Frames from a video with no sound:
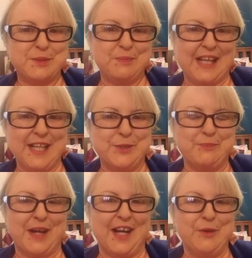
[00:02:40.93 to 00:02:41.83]
played
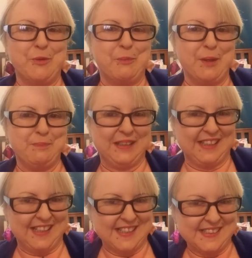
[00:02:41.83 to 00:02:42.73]
by Aubrey
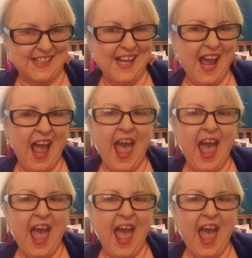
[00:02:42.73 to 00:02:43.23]
Plaza,